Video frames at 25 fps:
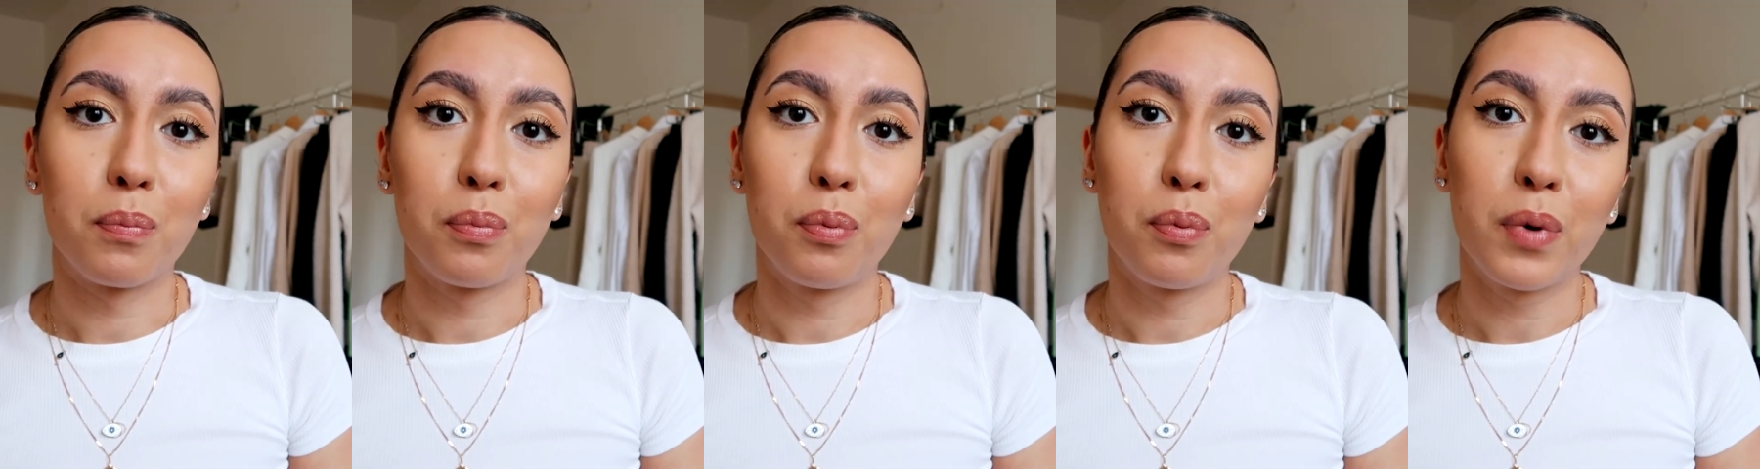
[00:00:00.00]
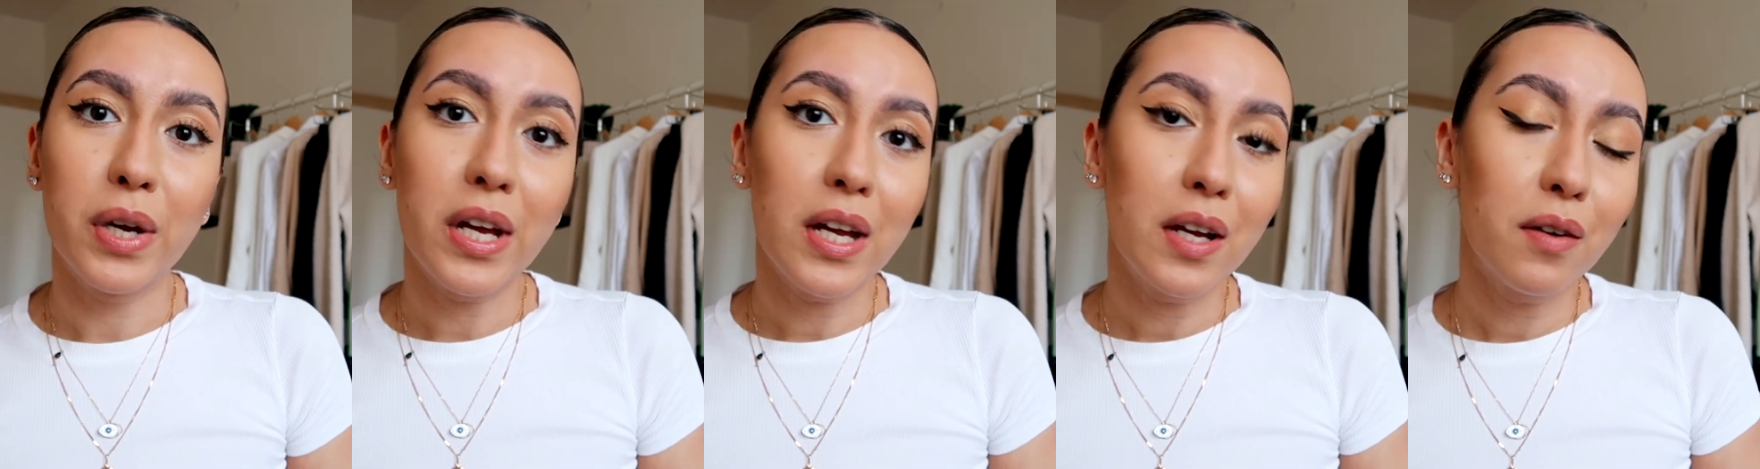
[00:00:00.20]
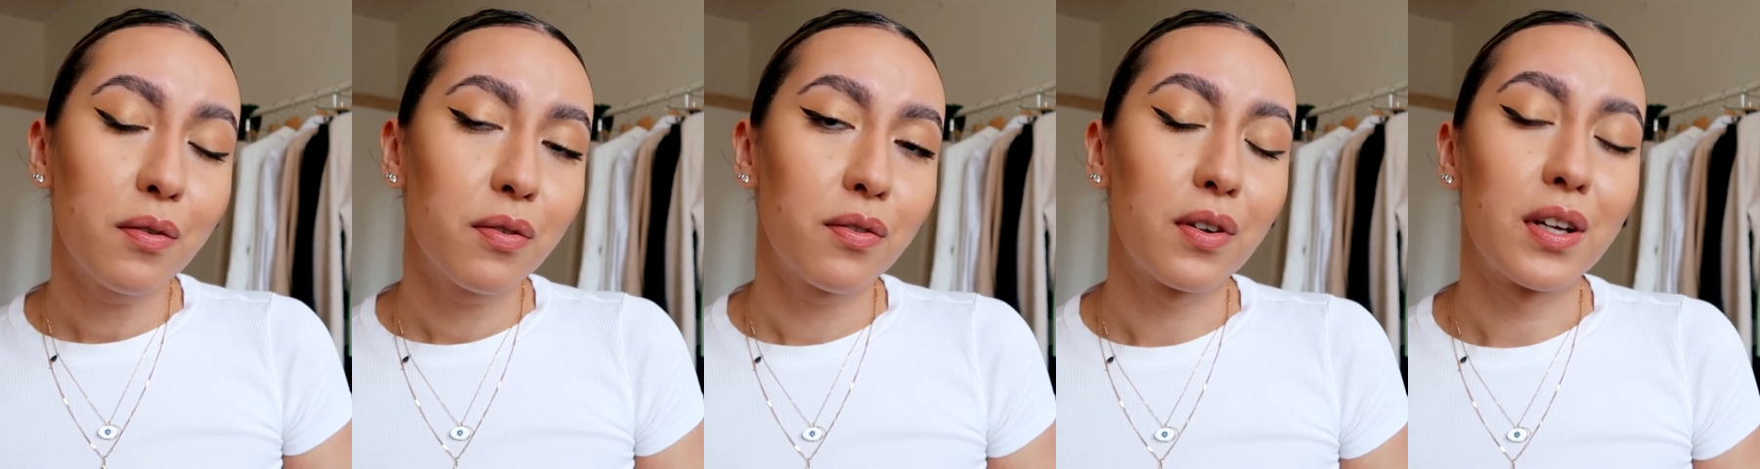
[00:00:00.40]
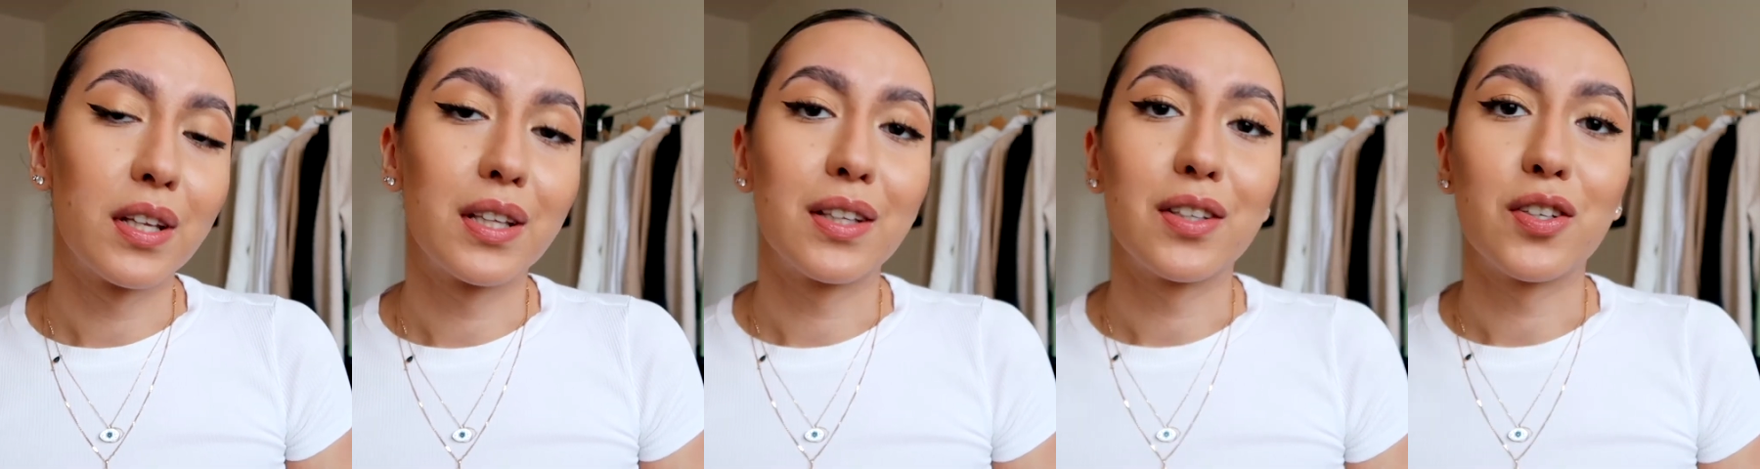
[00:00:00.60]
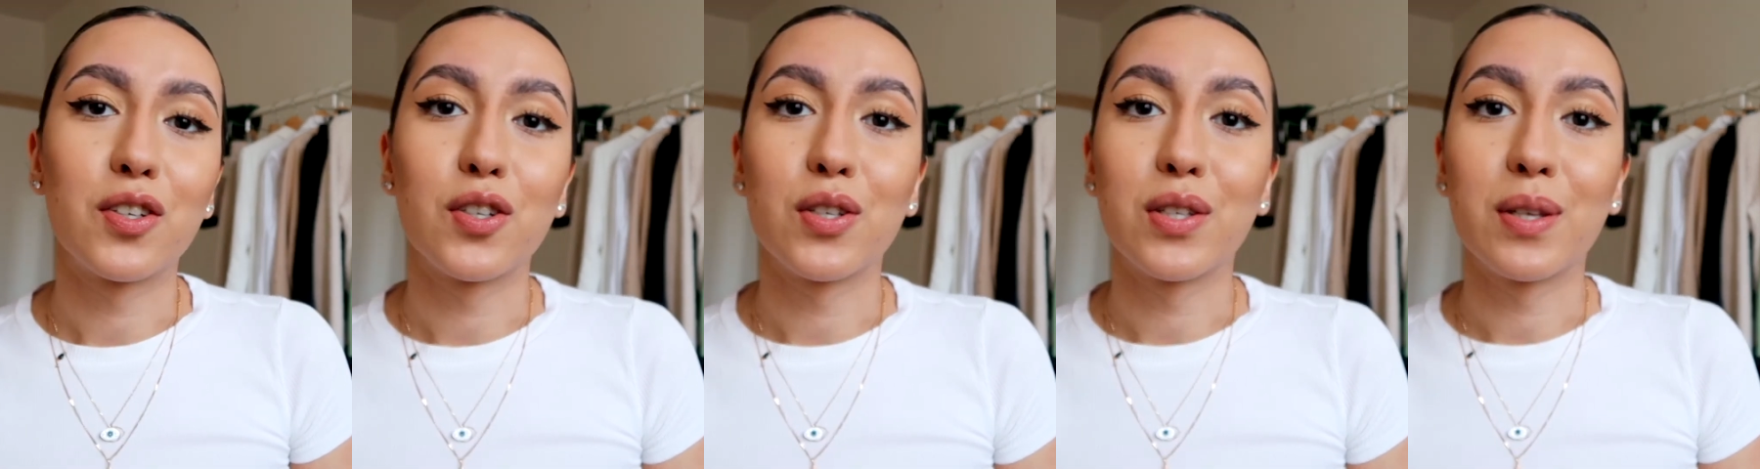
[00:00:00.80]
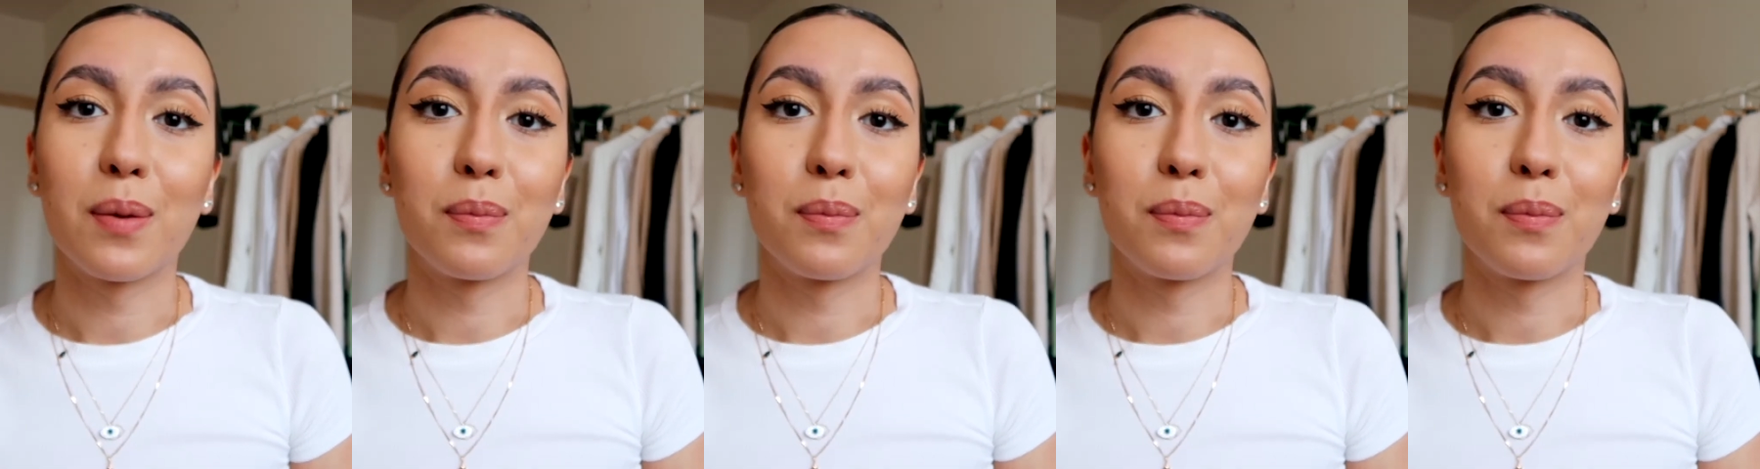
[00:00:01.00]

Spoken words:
brief and just